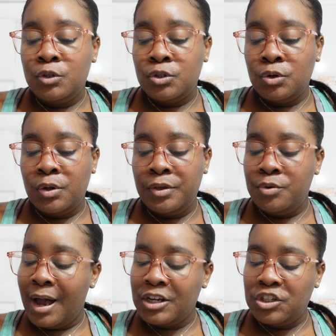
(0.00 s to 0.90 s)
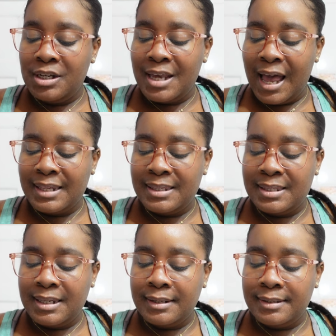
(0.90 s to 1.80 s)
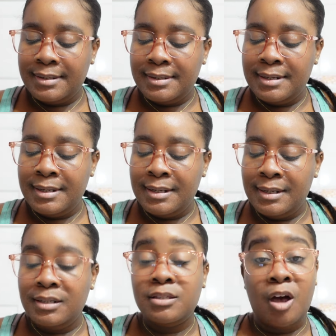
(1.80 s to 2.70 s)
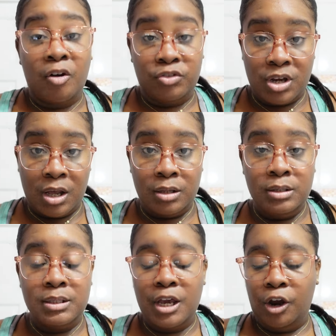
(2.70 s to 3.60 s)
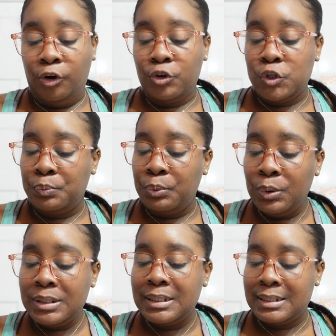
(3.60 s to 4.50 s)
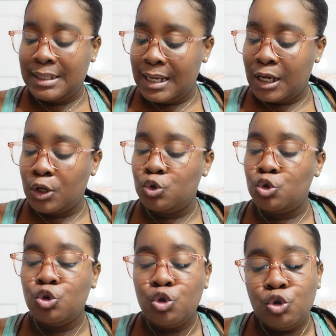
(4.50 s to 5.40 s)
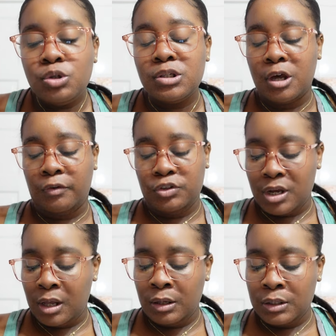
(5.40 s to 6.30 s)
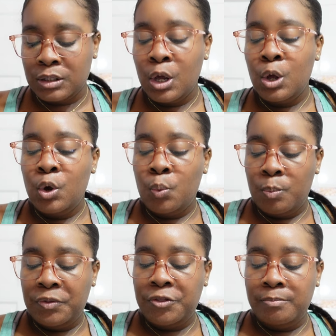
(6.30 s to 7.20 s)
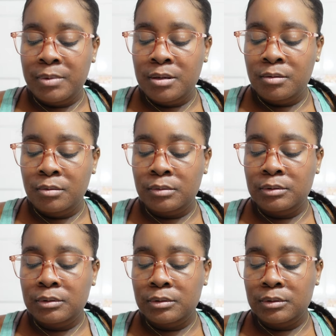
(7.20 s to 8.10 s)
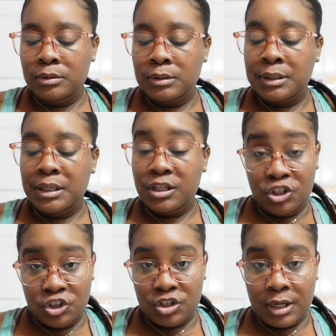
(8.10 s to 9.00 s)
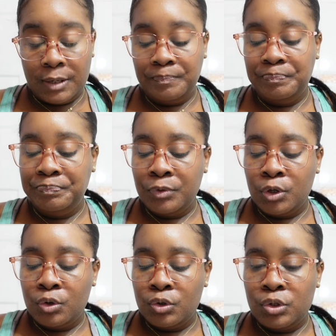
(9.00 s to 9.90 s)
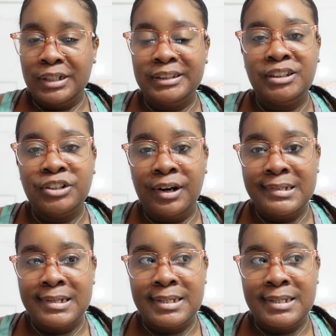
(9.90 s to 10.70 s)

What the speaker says: So you actually get 60 soft gels. You're supposed to take 2 soft gels with the meal each day. So I started to